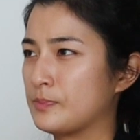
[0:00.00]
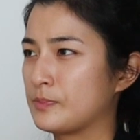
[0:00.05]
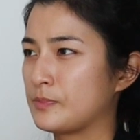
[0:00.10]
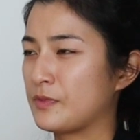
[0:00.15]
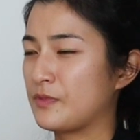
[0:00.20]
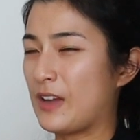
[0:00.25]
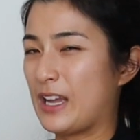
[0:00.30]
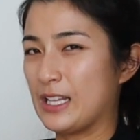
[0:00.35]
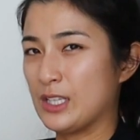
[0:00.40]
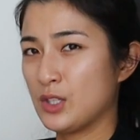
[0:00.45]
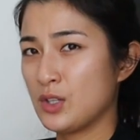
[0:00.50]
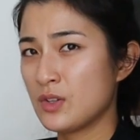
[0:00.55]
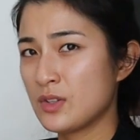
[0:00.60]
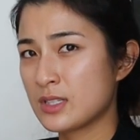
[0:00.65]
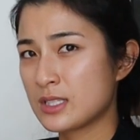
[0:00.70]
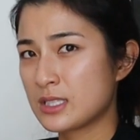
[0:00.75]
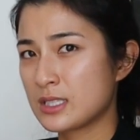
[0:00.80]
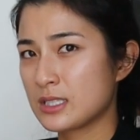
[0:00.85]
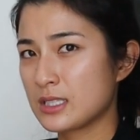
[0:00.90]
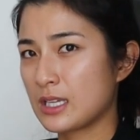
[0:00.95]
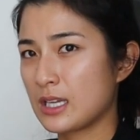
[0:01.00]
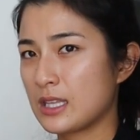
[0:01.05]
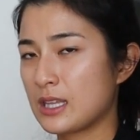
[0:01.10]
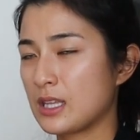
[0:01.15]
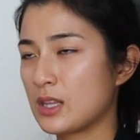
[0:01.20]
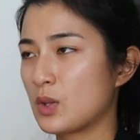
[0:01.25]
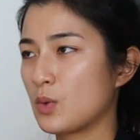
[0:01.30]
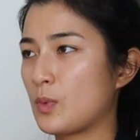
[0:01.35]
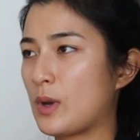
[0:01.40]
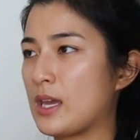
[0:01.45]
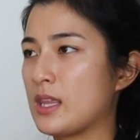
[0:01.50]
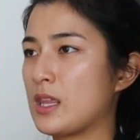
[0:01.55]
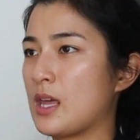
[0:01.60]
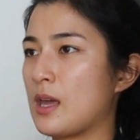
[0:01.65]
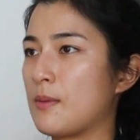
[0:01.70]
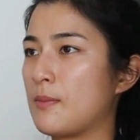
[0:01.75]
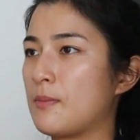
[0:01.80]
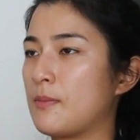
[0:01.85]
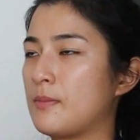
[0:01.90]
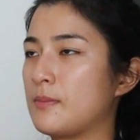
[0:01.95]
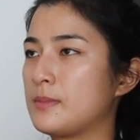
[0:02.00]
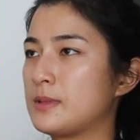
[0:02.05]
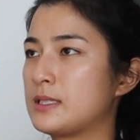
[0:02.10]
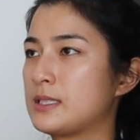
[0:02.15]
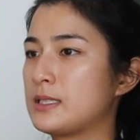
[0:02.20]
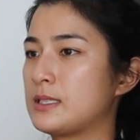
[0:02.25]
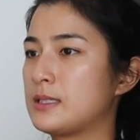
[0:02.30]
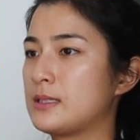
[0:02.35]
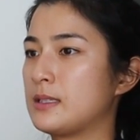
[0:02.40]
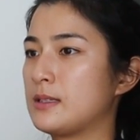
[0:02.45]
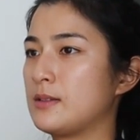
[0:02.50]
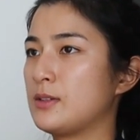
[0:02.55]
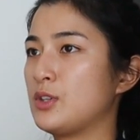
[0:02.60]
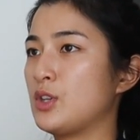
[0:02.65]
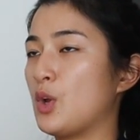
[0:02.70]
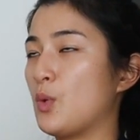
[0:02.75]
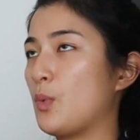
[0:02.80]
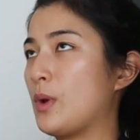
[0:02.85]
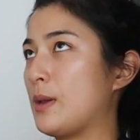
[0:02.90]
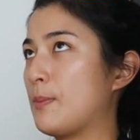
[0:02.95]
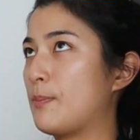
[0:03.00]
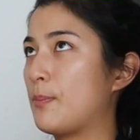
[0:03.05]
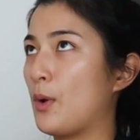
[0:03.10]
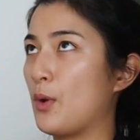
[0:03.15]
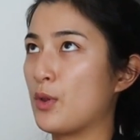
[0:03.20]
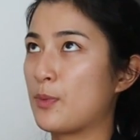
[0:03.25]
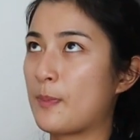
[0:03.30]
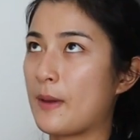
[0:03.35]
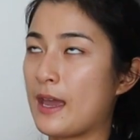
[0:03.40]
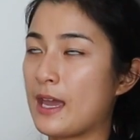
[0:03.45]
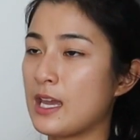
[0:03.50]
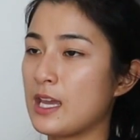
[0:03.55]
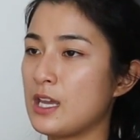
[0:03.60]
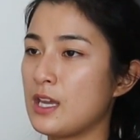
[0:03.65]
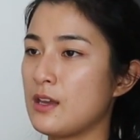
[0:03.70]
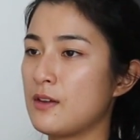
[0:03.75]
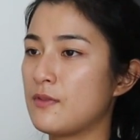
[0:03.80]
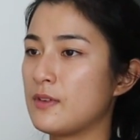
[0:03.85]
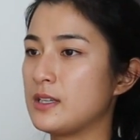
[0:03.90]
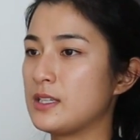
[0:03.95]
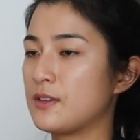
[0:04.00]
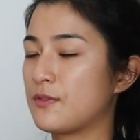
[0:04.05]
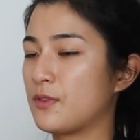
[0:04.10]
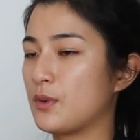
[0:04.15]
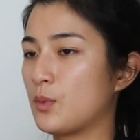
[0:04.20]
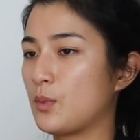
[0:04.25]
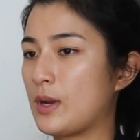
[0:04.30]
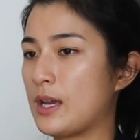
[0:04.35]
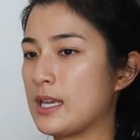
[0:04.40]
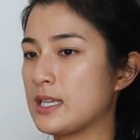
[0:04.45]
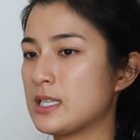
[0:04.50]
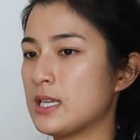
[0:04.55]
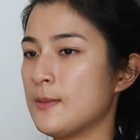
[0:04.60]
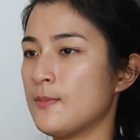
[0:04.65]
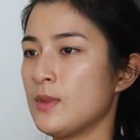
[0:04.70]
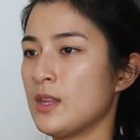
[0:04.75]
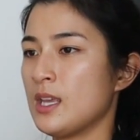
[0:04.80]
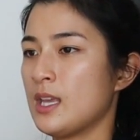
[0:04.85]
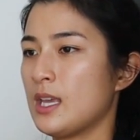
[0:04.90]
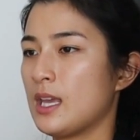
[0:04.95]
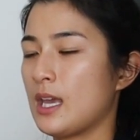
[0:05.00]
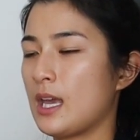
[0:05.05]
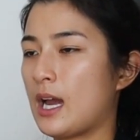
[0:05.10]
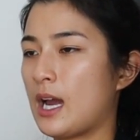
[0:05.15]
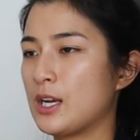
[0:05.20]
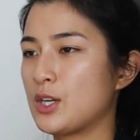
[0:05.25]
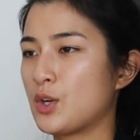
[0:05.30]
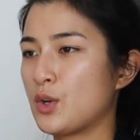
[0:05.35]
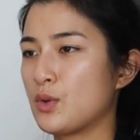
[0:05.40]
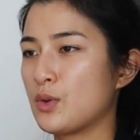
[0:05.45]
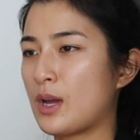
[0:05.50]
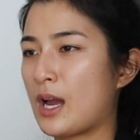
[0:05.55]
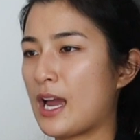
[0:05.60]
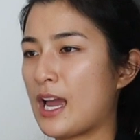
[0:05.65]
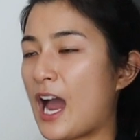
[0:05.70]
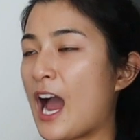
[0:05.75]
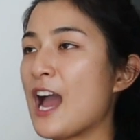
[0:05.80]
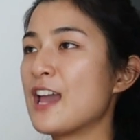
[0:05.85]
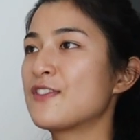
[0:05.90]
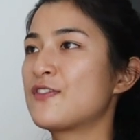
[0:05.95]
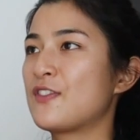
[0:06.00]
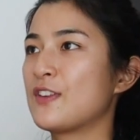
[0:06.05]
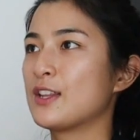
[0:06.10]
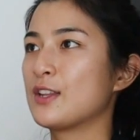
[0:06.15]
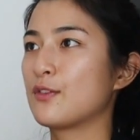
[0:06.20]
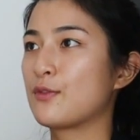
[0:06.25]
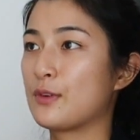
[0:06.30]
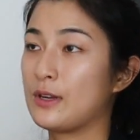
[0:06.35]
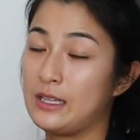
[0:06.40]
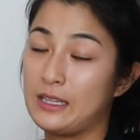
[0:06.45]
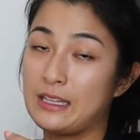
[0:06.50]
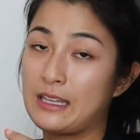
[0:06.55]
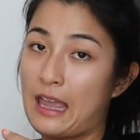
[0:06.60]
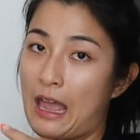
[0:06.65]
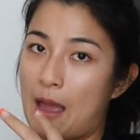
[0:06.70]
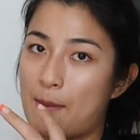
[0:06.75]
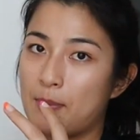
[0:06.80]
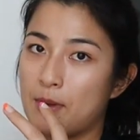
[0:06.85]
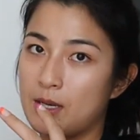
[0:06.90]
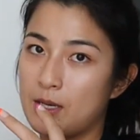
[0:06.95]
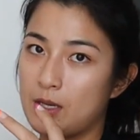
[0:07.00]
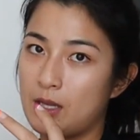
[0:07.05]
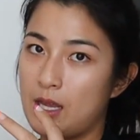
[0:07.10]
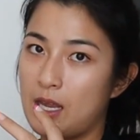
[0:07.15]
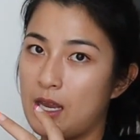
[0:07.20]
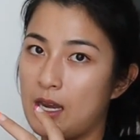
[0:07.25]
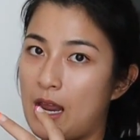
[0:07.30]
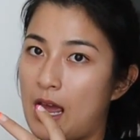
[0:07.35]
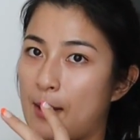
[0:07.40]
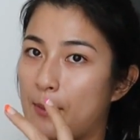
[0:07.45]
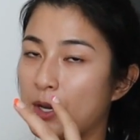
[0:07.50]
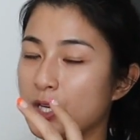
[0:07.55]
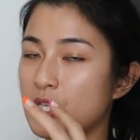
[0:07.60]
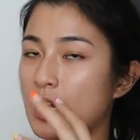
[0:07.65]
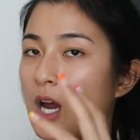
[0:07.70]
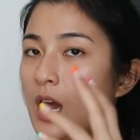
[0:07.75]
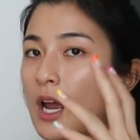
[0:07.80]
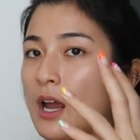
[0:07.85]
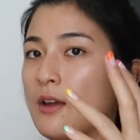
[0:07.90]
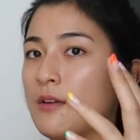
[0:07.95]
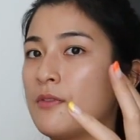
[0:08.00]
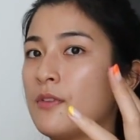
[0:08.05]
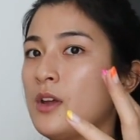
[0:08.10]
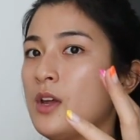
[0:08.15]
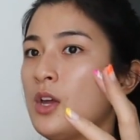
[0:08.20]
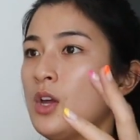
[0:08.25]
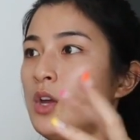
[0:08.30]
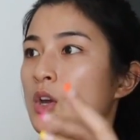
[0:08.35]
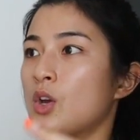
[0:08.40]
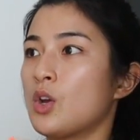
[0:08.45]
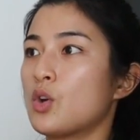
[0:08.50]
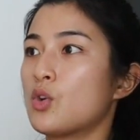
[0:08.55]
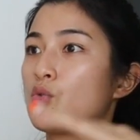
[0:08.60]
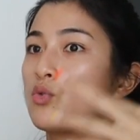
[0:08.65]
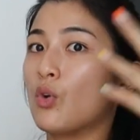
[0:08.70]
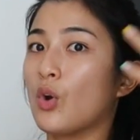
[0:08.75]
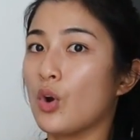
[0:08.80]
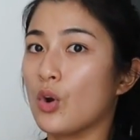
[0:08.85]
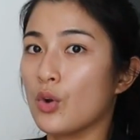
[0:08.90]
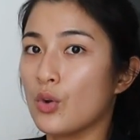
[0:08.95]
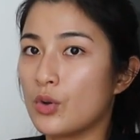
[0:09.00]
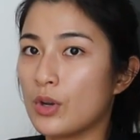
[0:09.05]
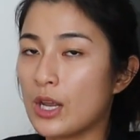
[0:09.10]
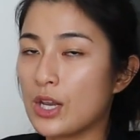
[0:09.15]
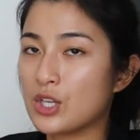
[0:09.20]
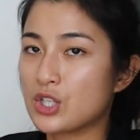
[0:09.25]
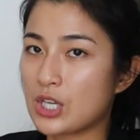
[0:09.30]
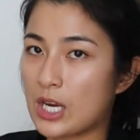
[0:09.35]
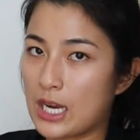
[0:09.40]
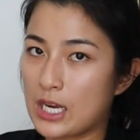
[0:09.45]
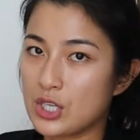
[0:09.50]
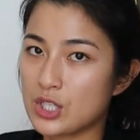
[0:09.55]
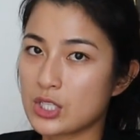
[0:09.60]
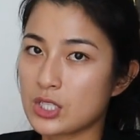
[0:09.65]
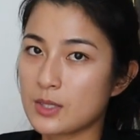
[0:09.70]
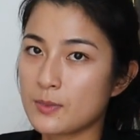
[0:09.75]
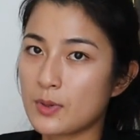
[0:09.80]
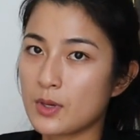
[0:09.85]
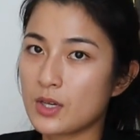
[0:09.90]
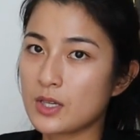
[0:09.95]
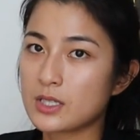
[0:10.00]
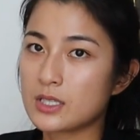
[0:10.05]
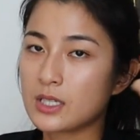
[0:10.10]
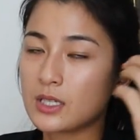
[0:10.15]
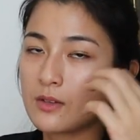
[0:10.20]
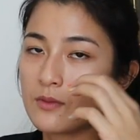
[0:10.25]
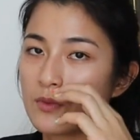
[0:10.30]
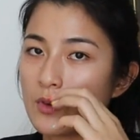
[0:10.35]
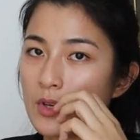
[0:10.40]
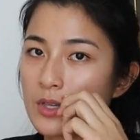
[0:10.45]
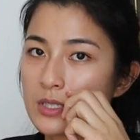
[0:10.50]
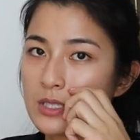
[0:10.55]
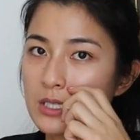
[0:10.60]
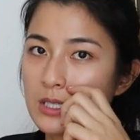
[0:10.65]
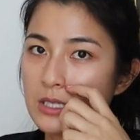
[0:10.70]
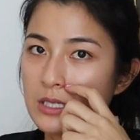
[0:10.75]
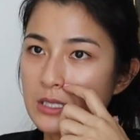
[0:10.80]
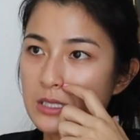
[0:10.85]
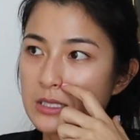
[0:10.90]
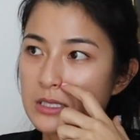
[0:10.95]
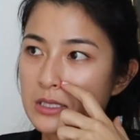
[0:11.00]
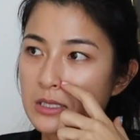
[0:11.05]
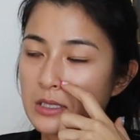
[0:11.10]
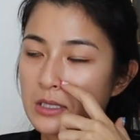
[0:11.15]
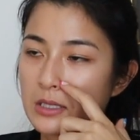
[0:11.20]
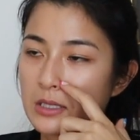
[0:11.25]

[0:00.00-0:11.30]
values. I think the way that, you know, we both behave in different ways. I feel a real gap in how much I've grown and changed as a person versus